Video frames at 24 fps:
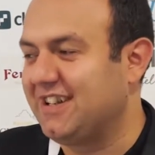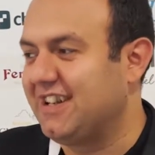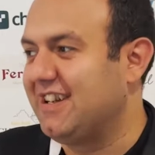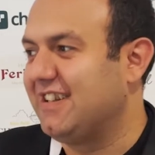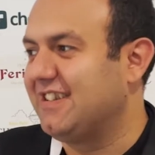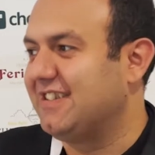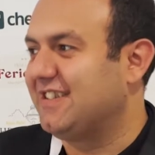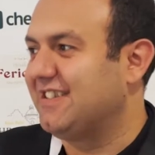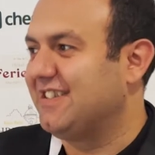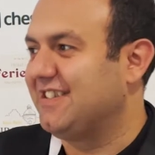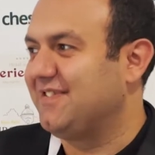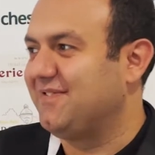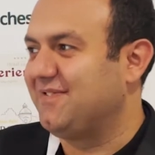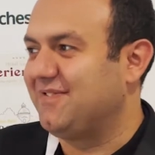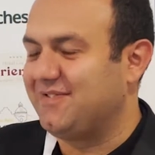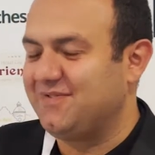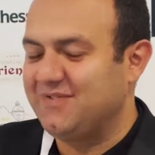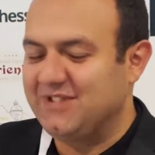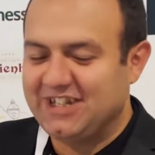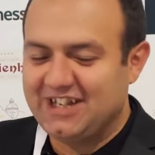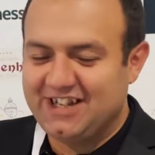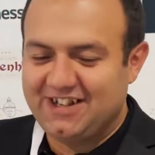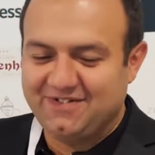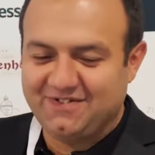And
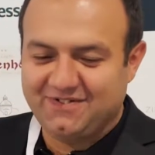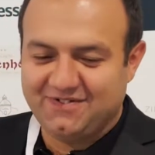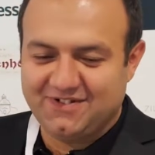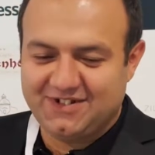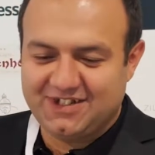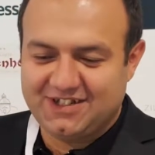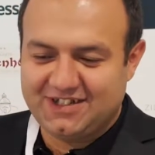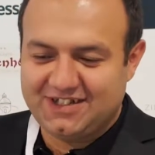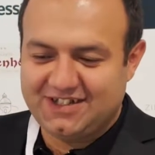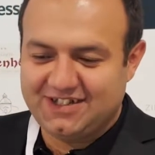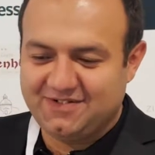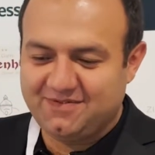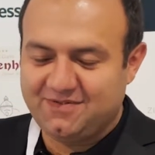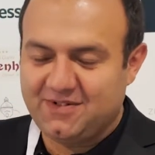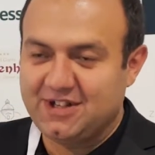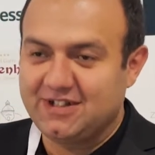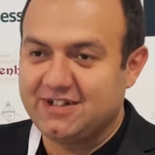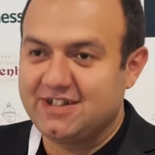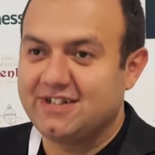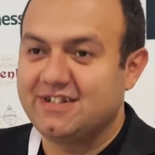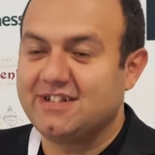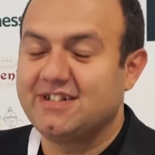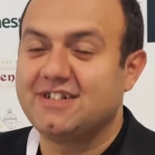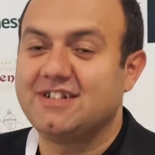we have uh, one
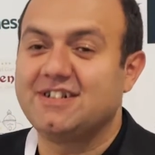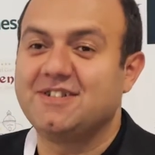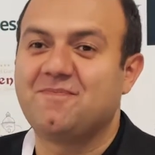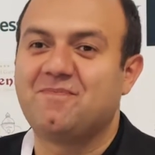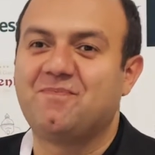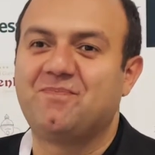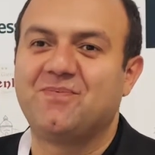uh,